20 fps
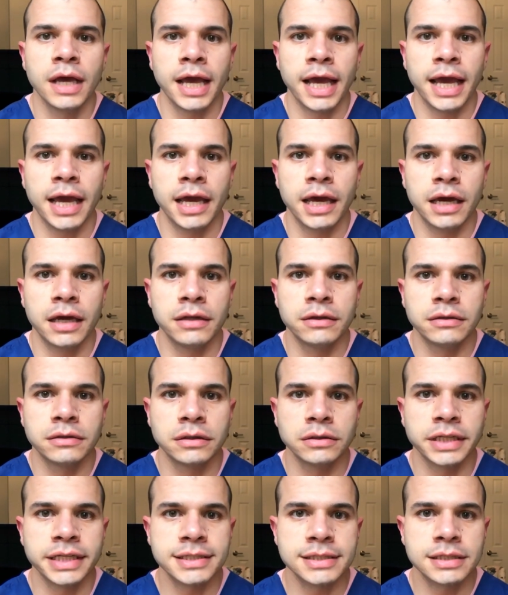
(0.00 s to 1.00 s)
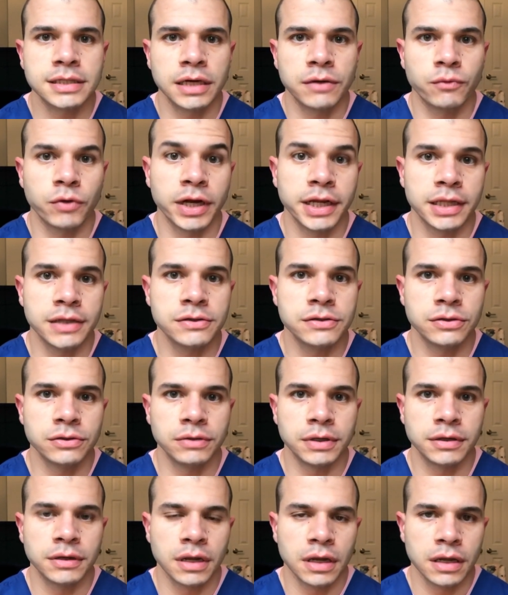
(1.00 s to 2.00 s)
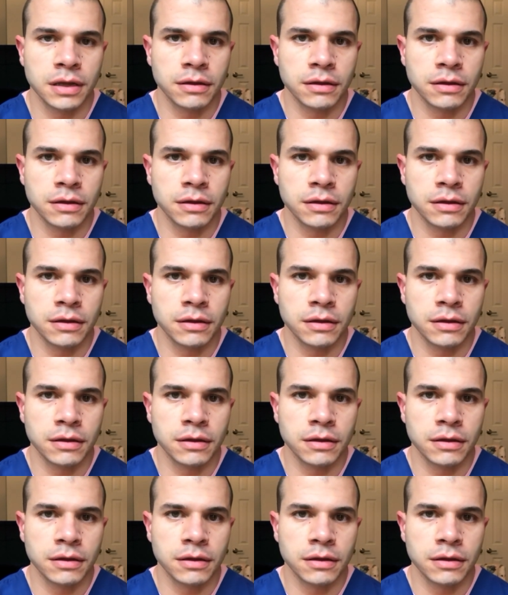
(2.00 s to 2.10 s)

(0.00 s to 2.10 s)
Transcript: And let's get right into it.